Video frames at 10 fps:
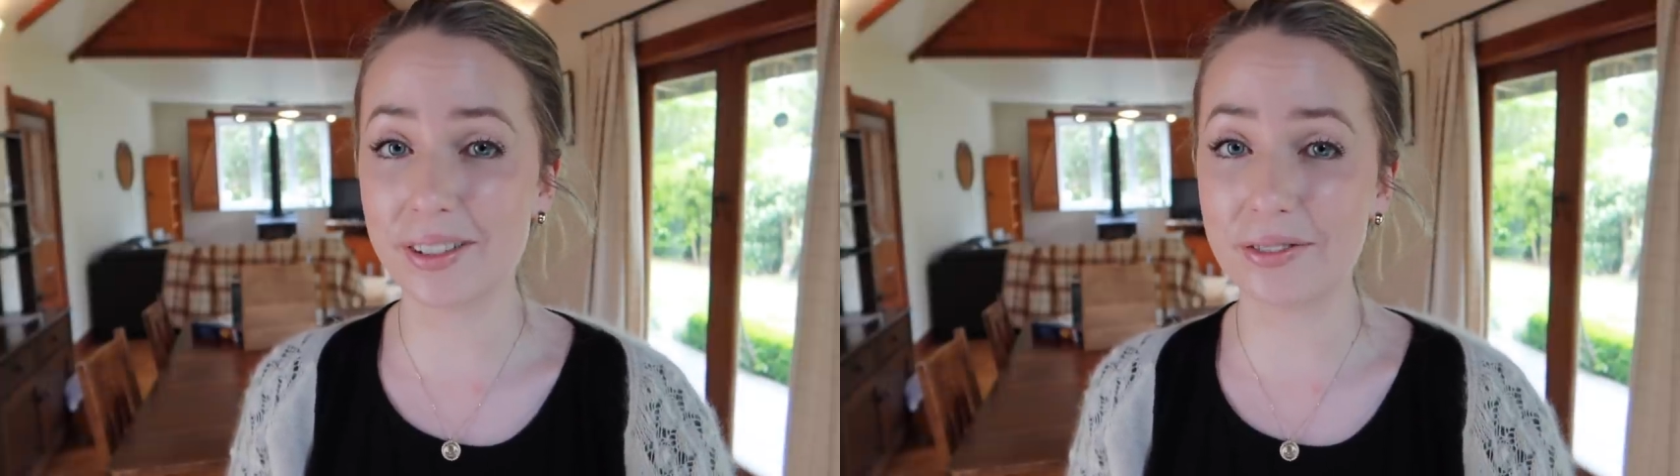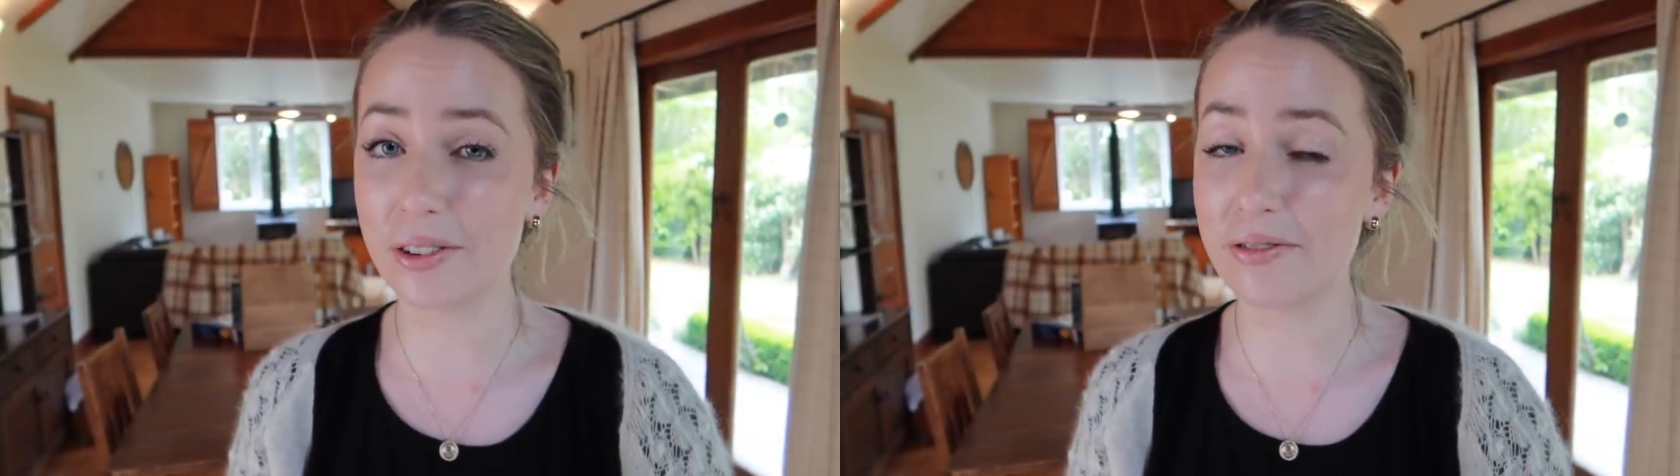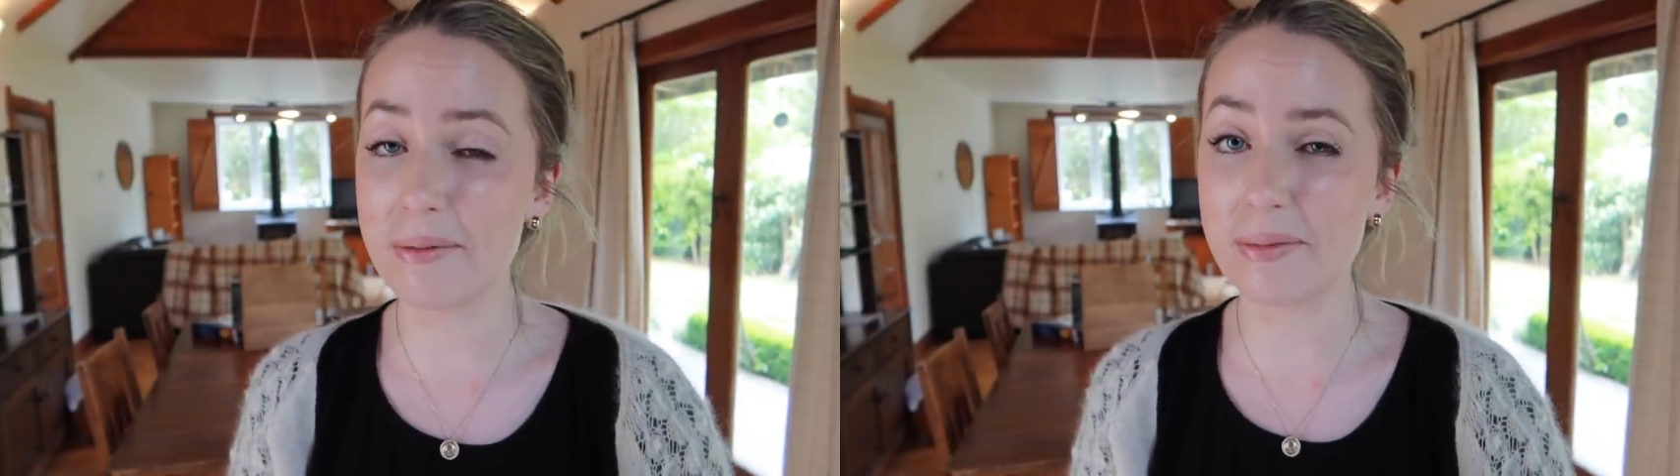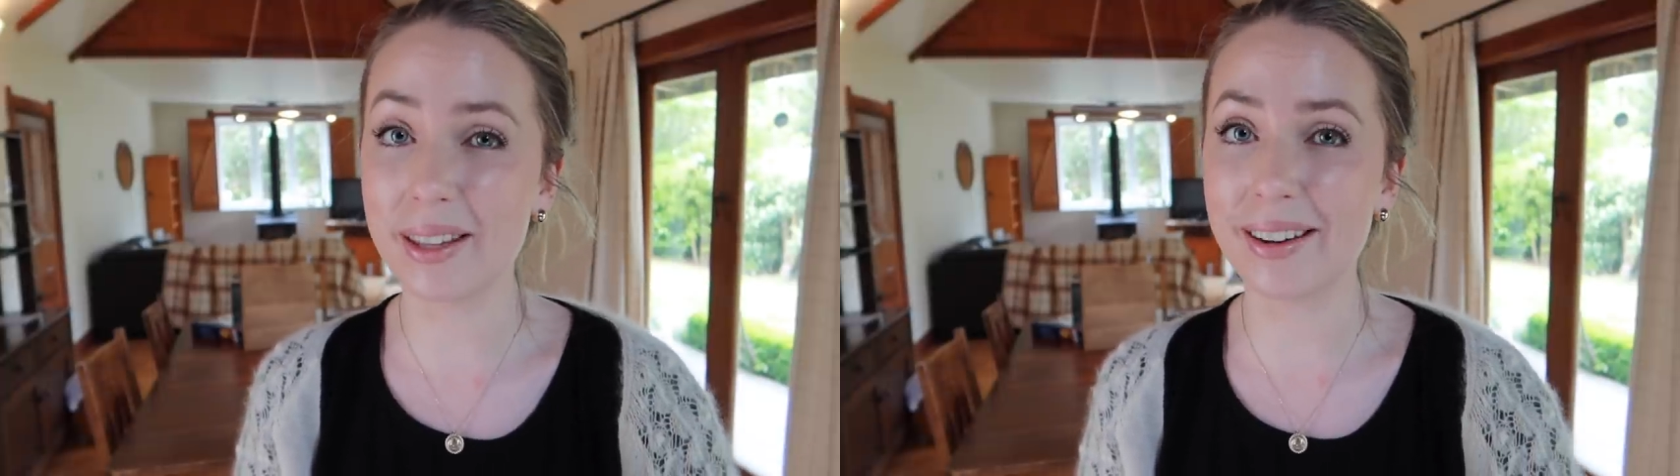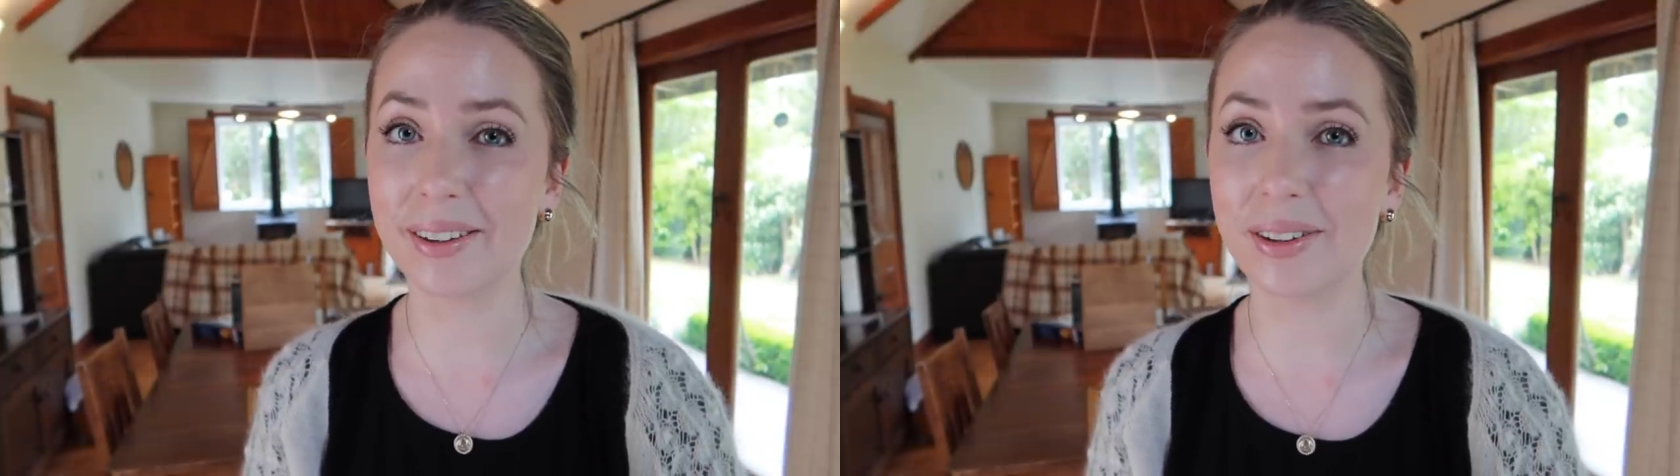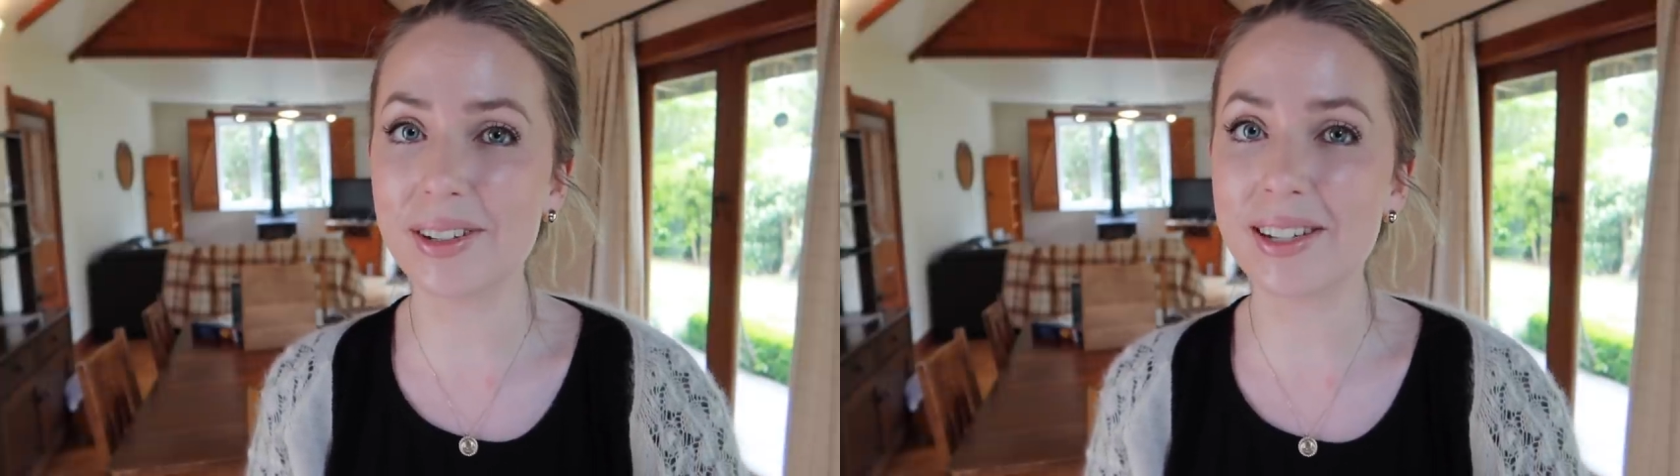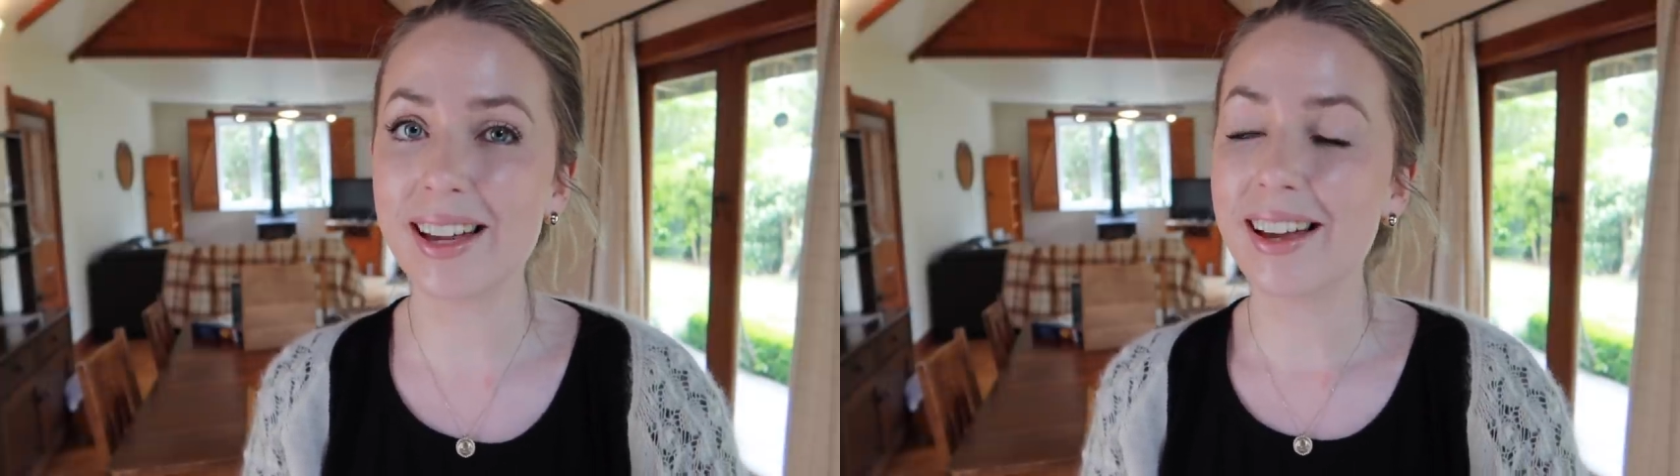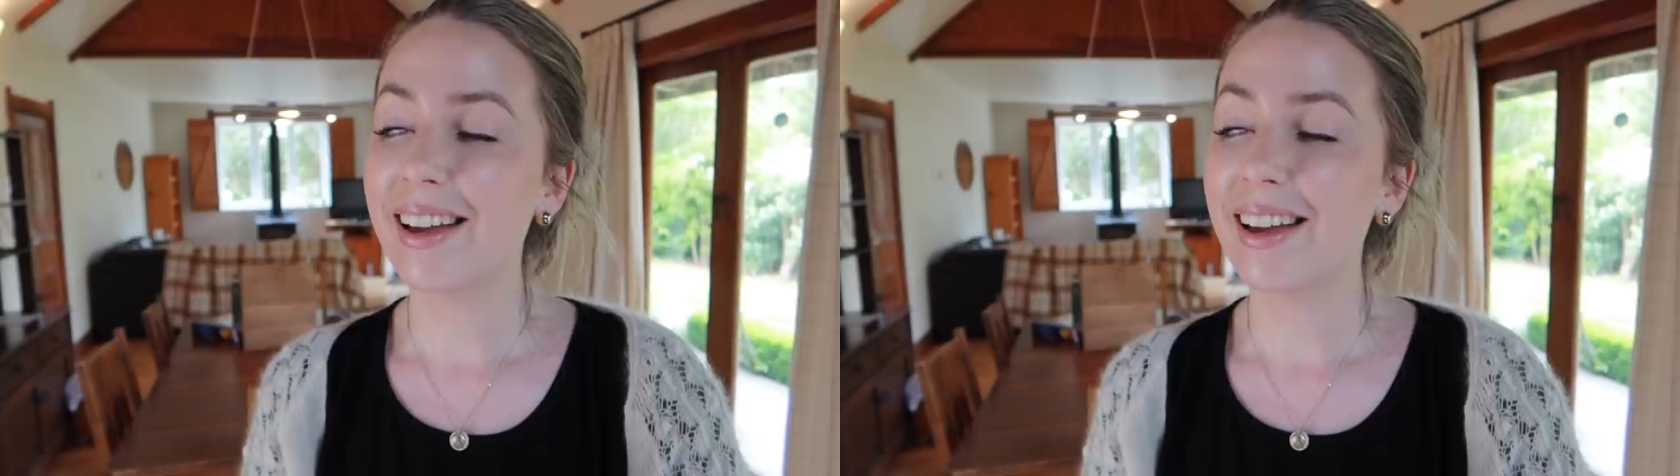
of November that I got.